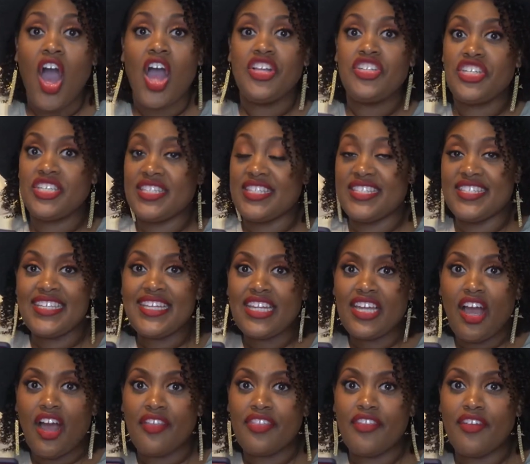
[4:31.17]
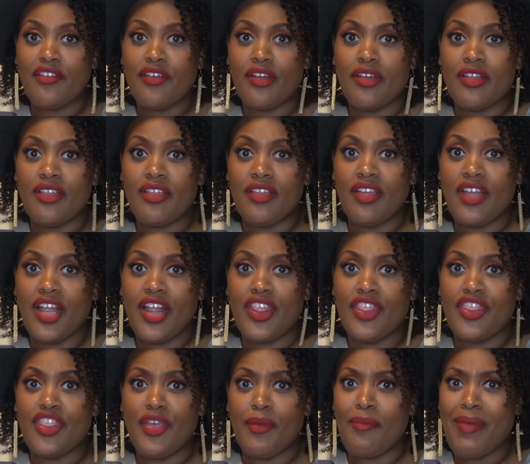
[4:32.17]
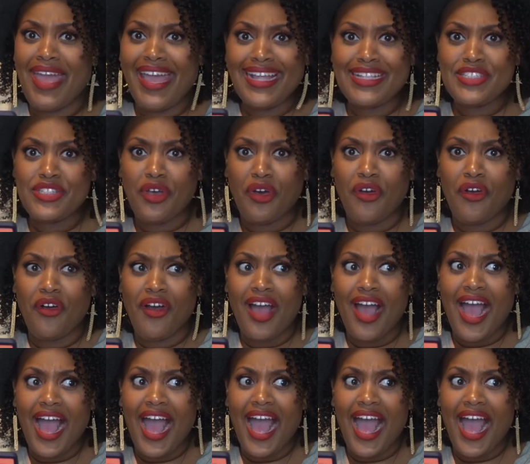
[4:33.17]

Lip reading: just sitting on the mantle,